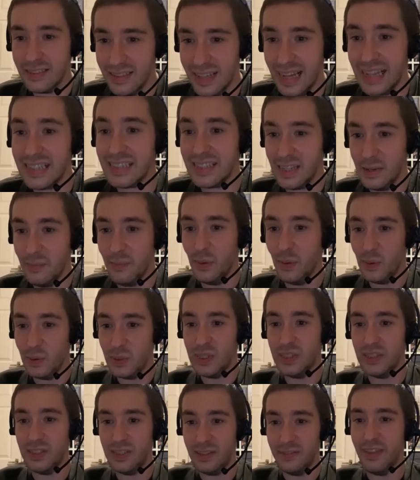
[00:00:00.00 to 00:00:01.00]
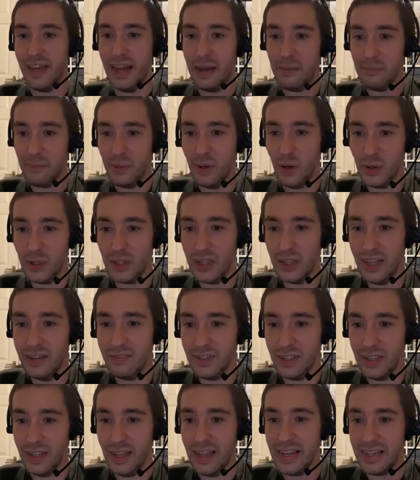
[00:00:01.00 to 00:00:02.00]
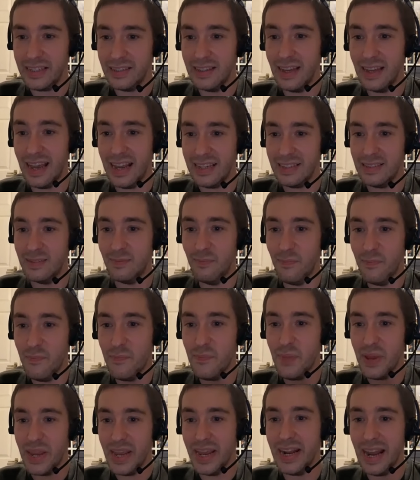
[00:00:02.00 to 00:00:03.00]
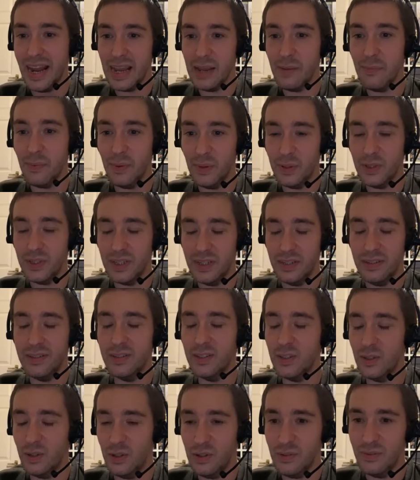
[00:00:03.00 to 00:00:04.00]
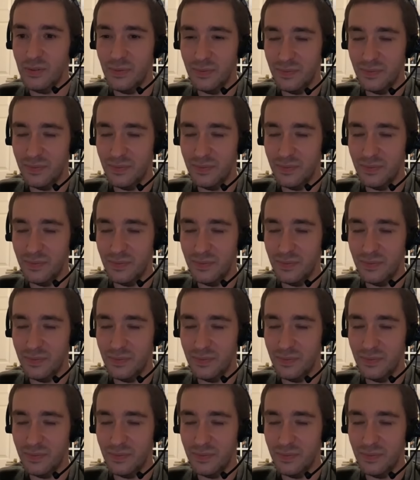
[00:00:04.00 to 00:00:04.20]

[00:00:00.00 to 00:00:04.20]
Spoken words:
that's the importance of that block level, is being able to sort of